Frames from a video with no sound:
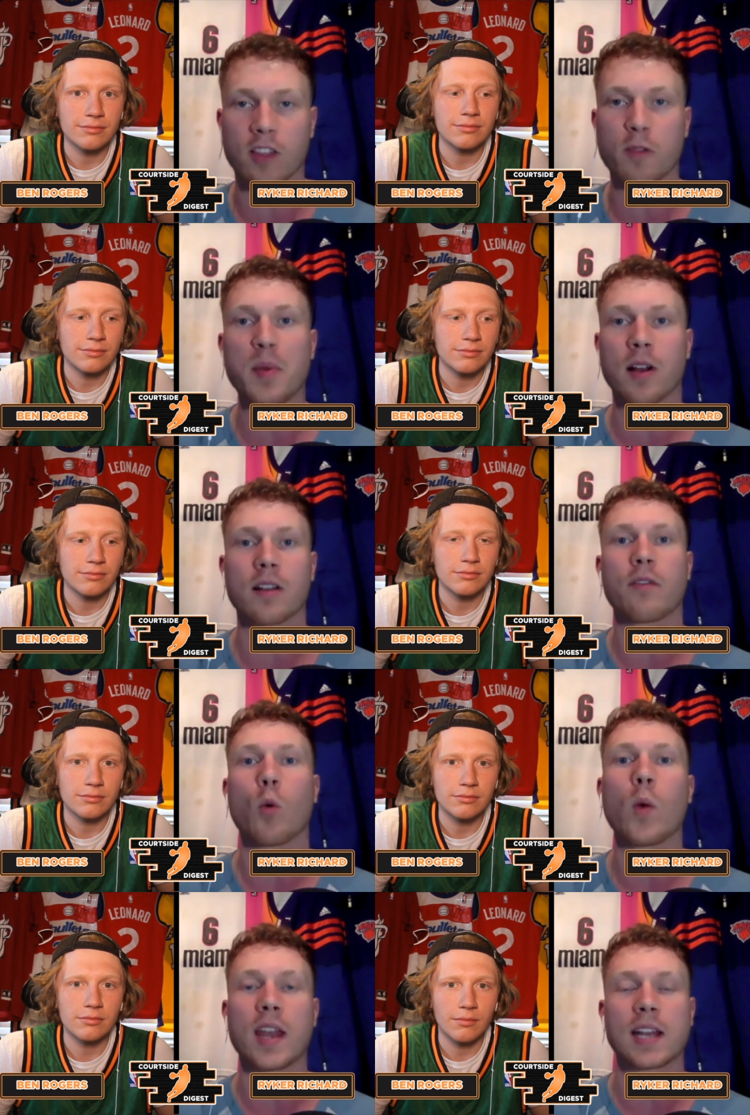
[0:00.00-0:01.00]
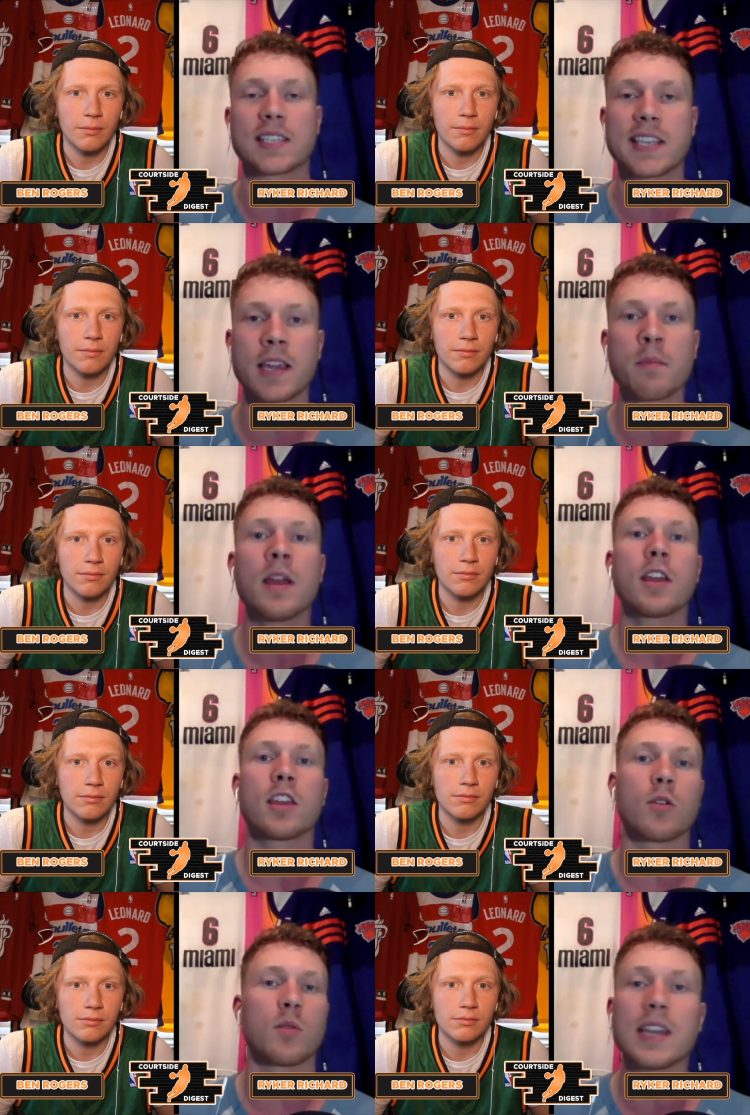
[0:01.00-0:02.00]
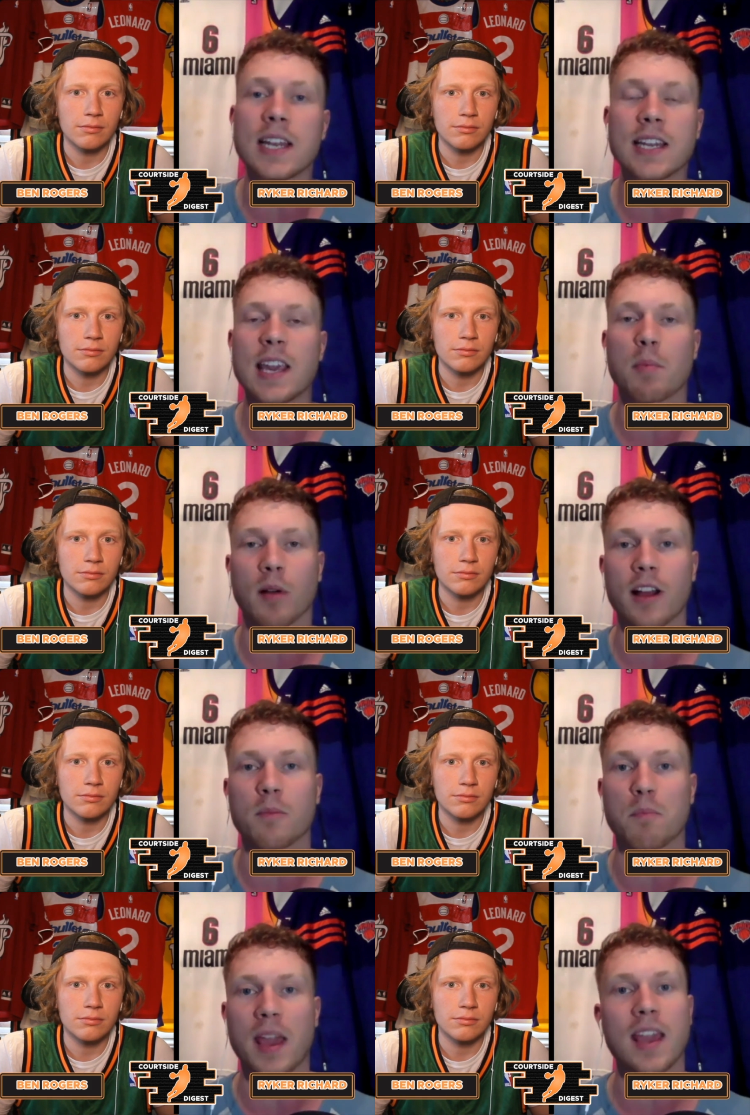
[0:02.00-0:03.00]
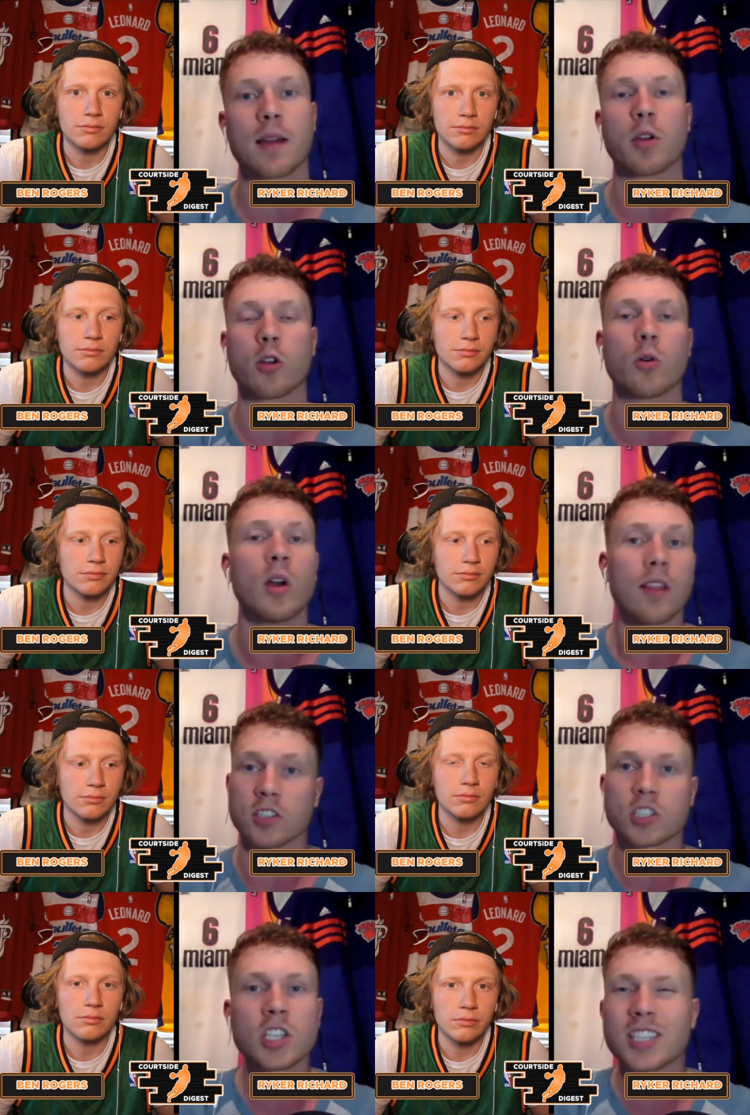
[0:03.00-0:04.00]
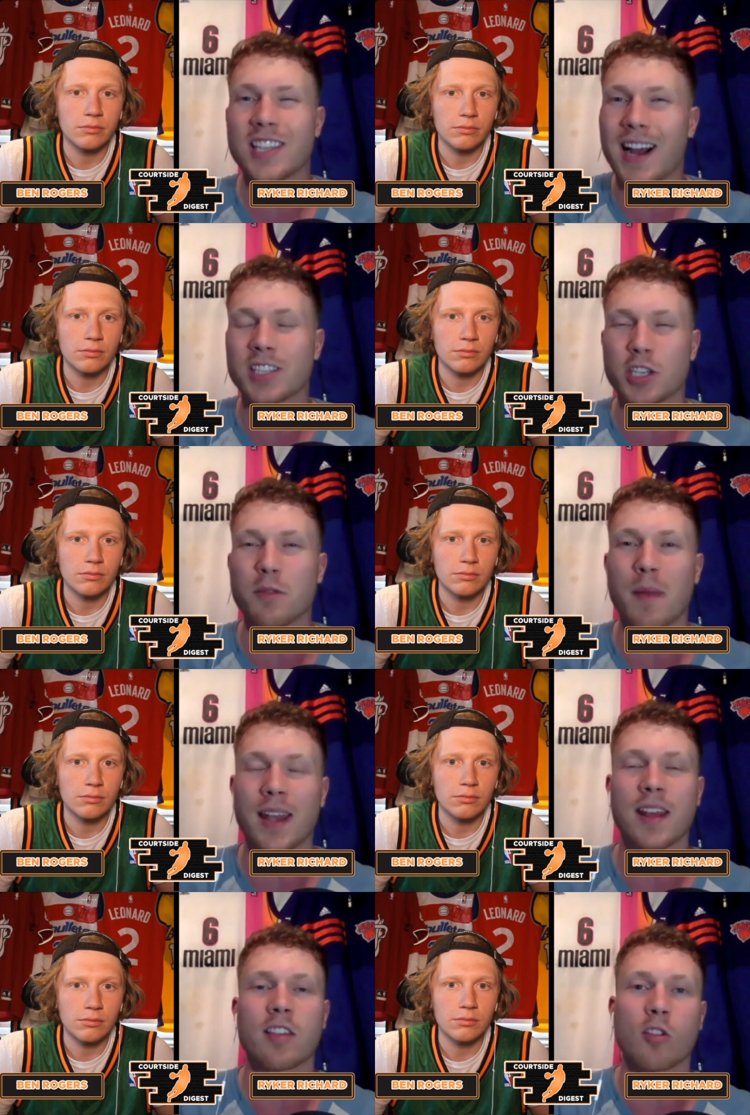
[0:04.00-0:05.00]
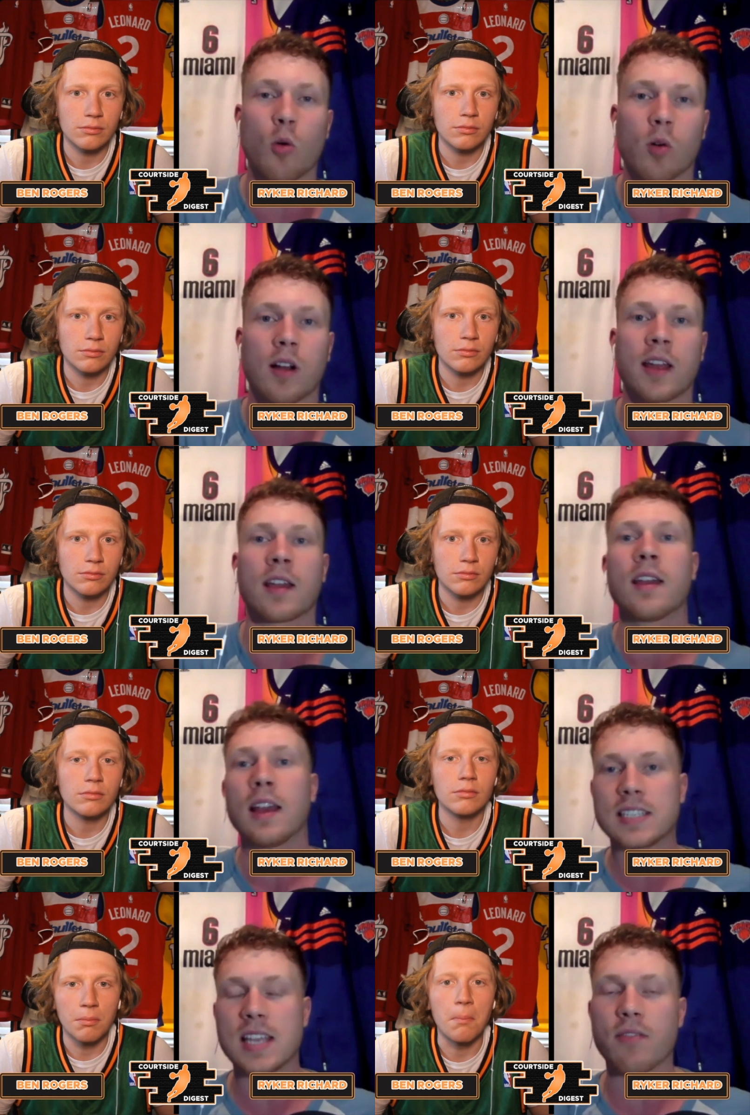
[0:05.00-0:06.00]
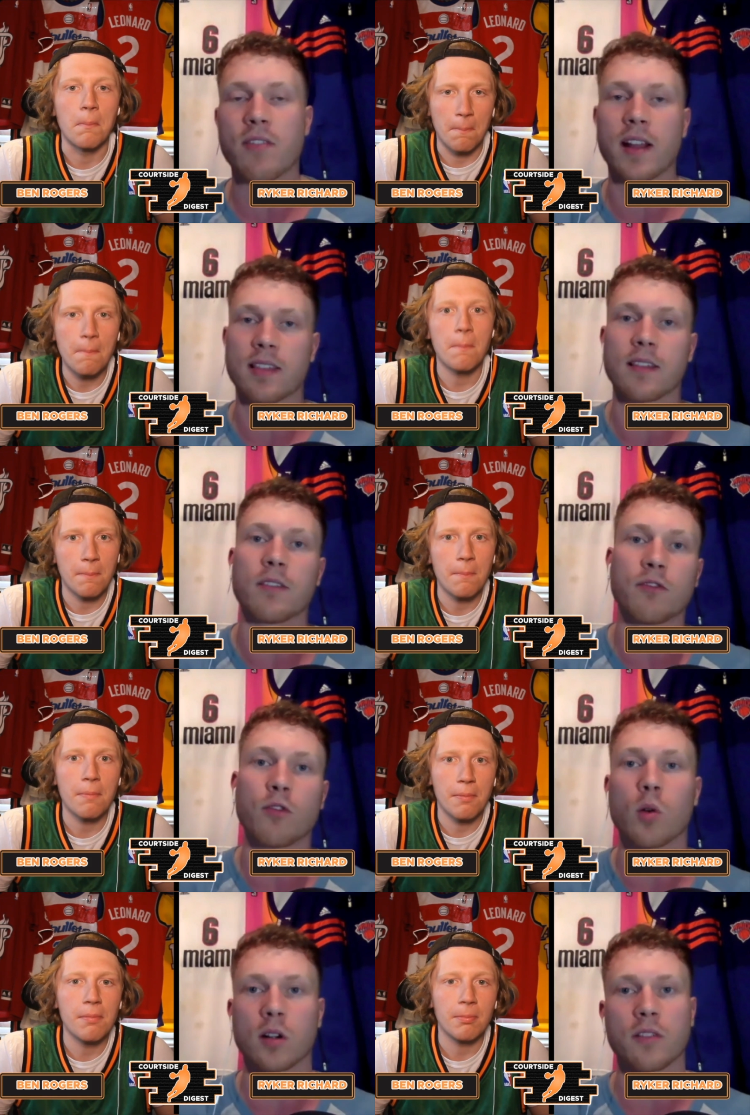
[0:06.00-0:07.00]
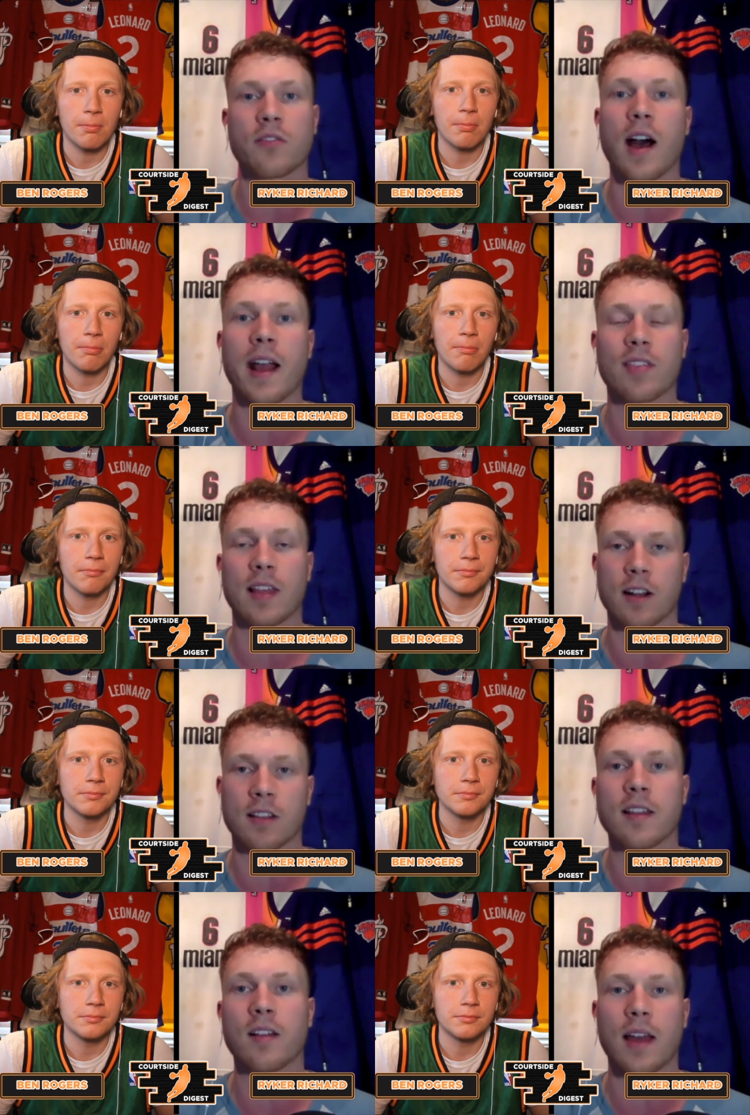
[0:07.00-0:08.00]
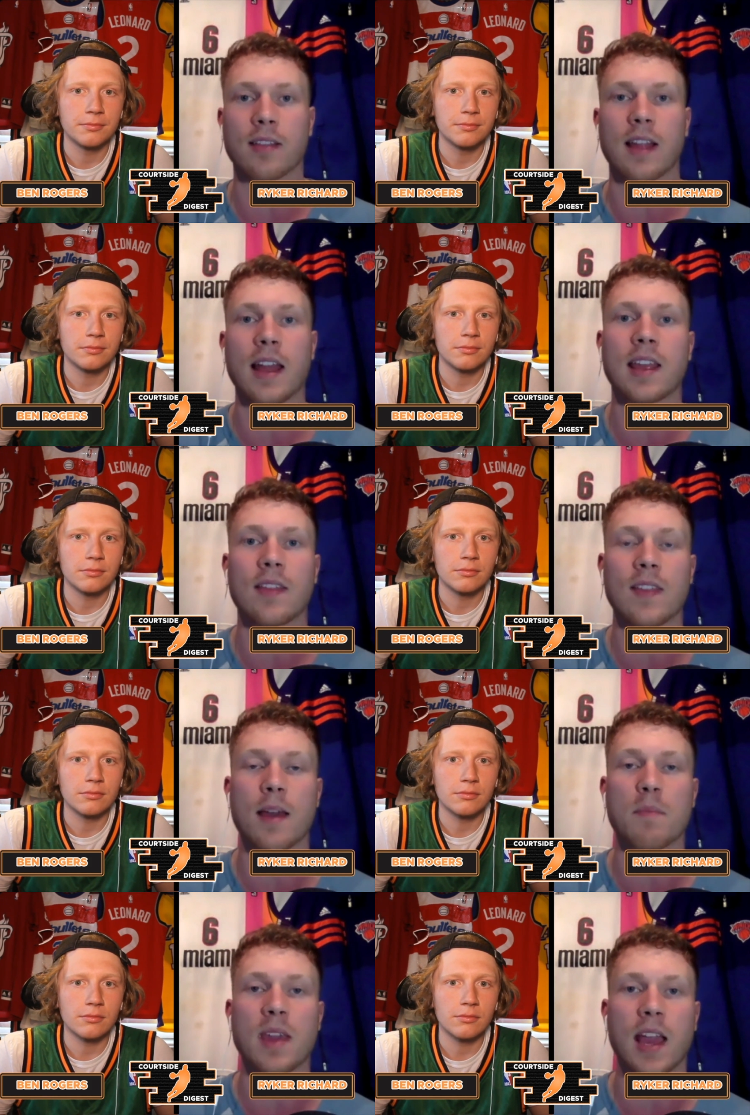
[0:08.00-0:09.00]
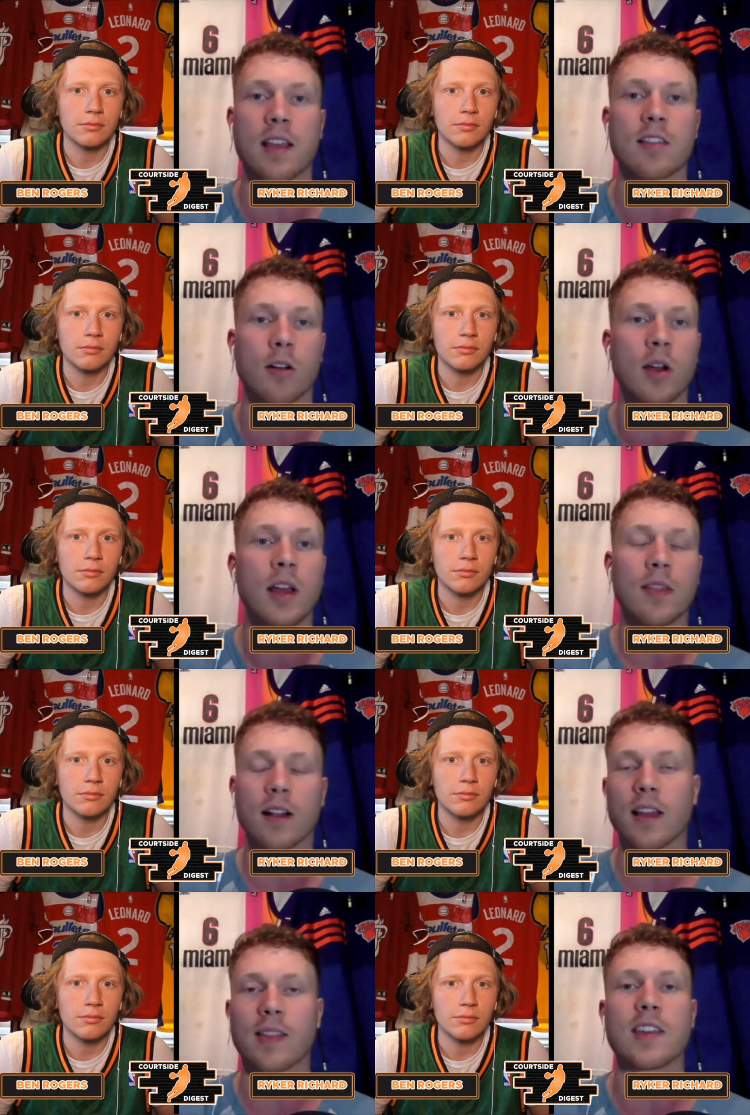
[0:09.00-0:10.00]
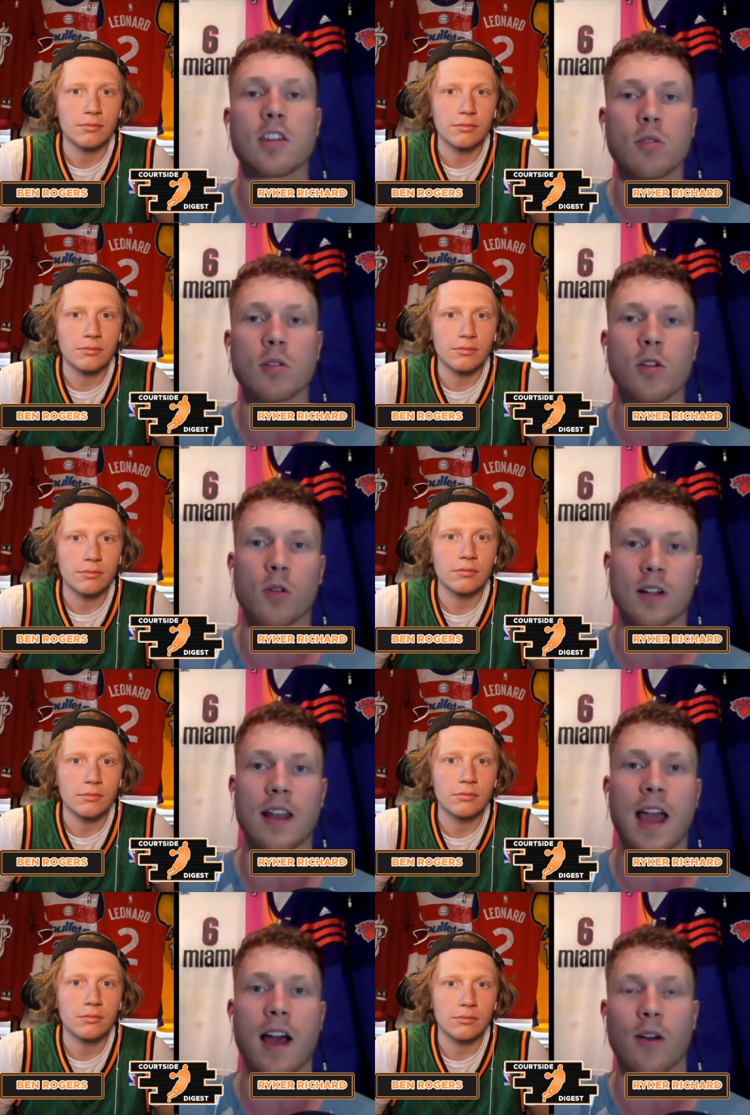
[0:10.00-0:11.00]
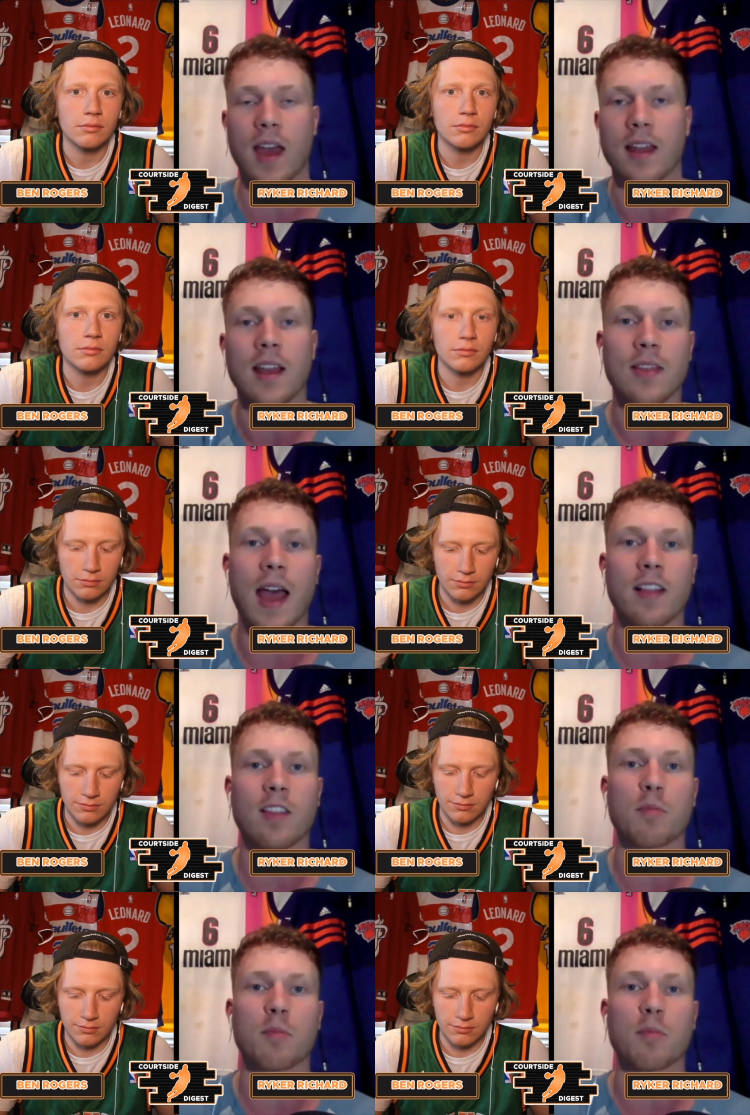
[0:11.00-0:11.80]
Speaker 1: the spirit of a winning team. You need to keep around Bam, who there's just not too many scoring mm defensive four to fives that are still athletic in the NBA. So they're like the unicorn now that that